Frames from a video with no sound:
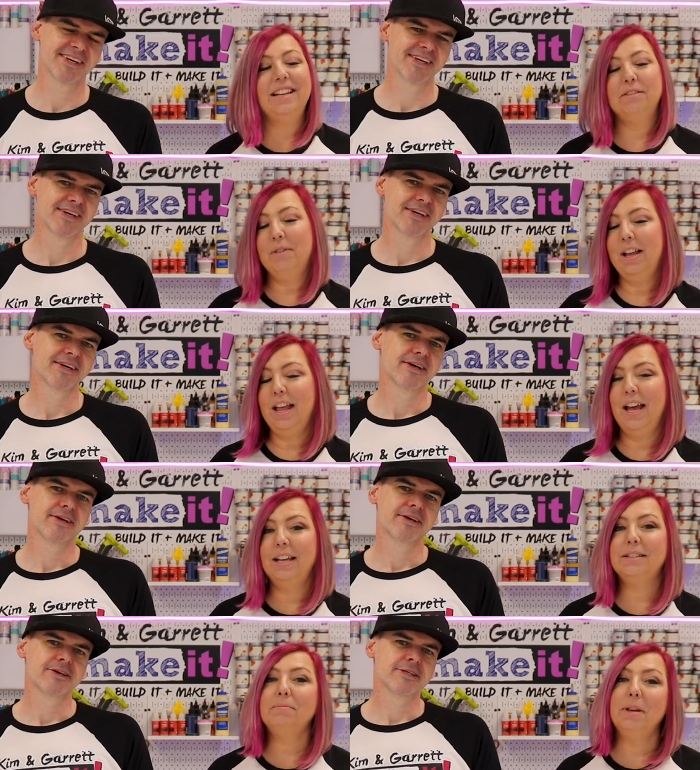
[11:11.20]
Speaker 1: As well
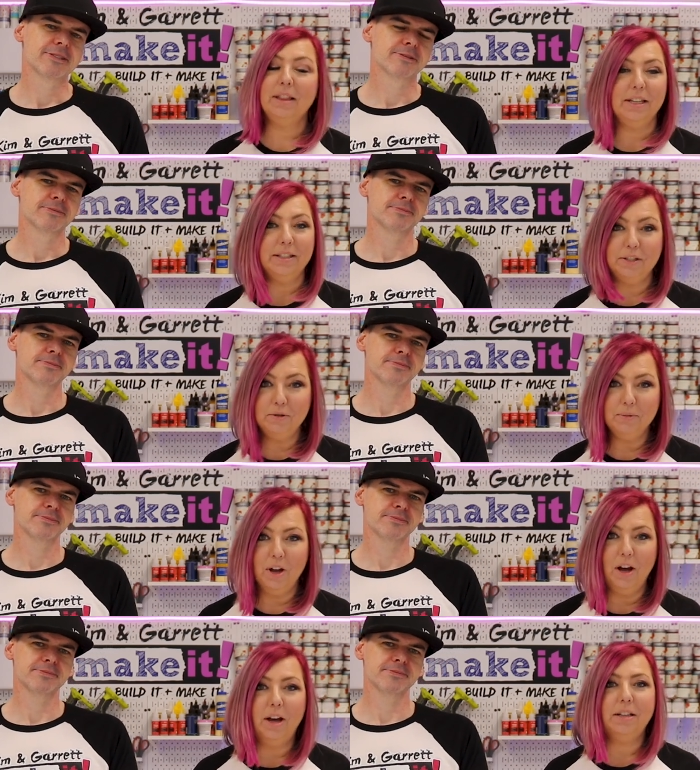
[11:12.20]
as monthly Zoom
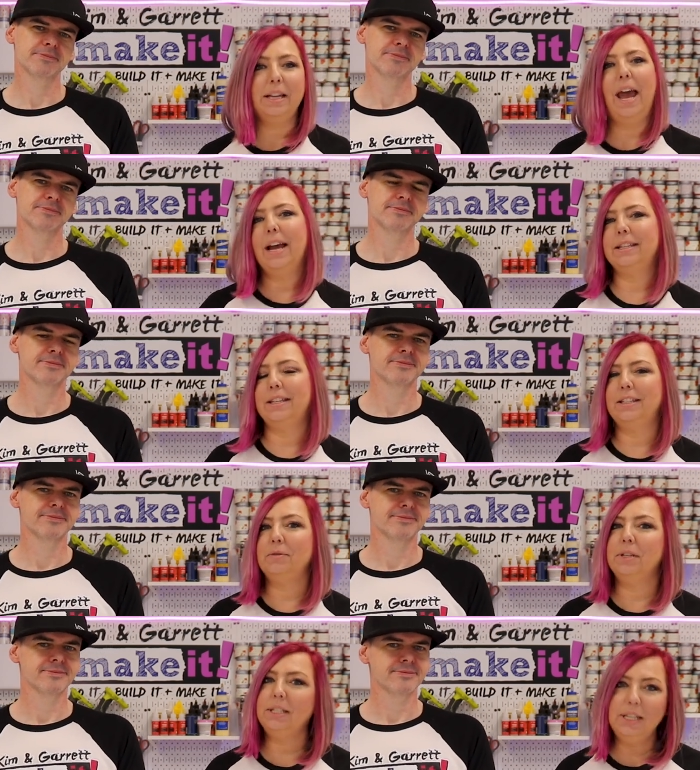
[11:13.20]
calls, access
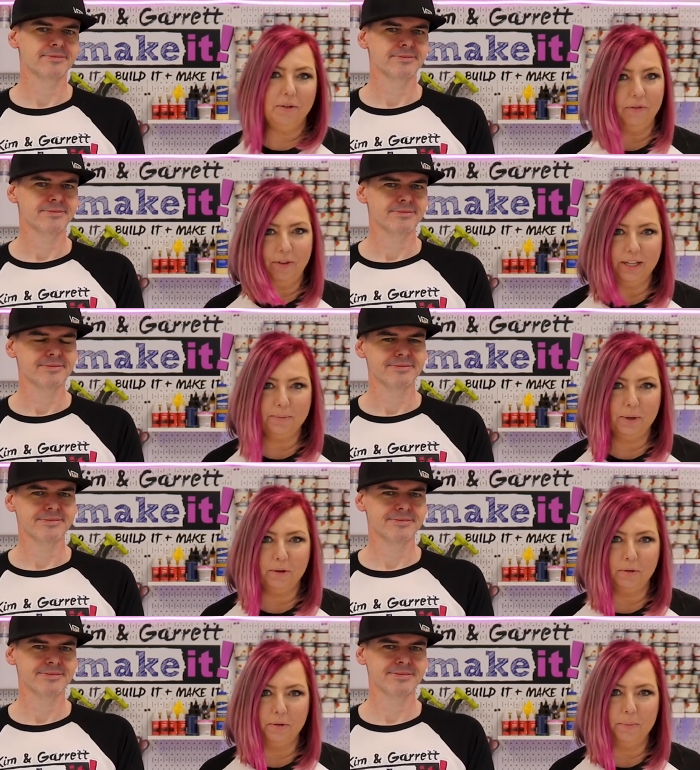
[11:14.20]
to a secret Facebook
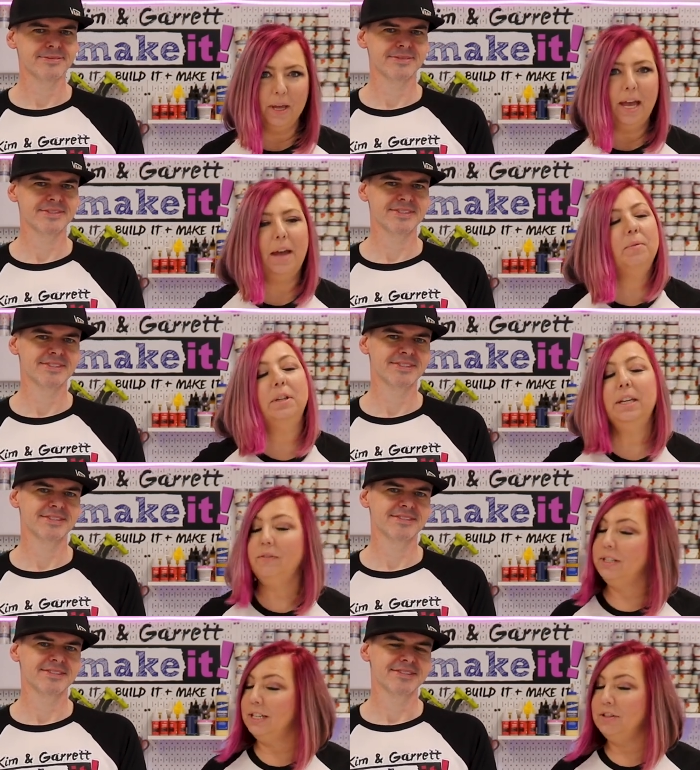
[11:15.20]
group, and we'll
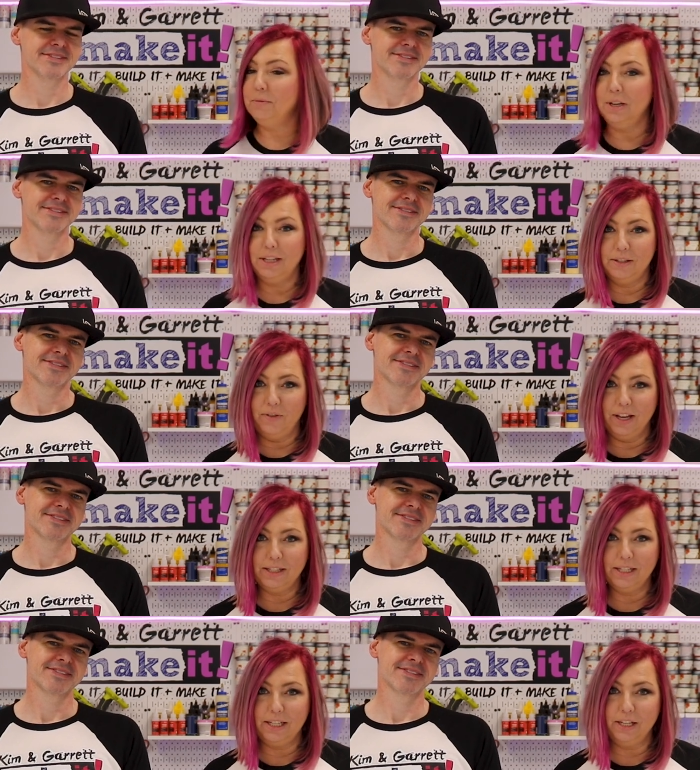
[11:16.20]
even send you one of these
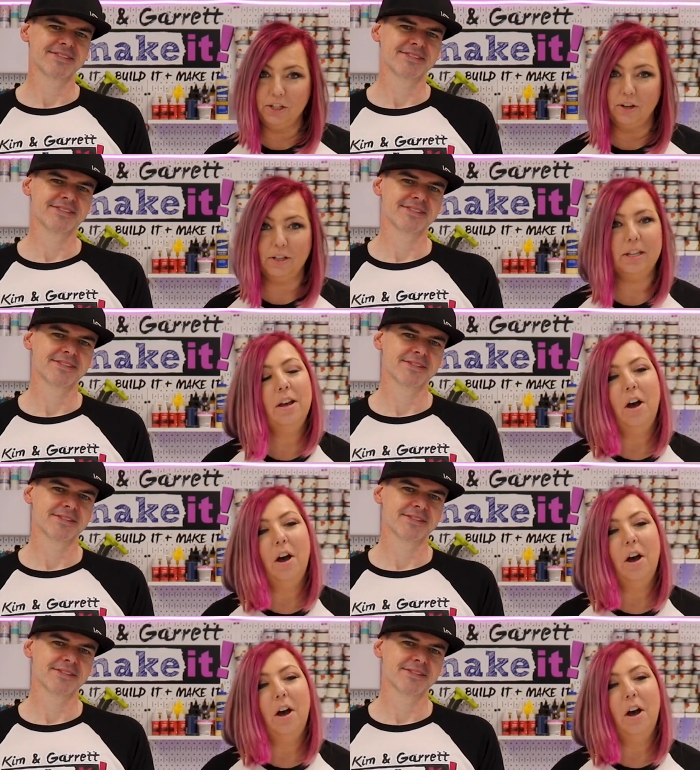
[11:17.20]
fancy t shirts,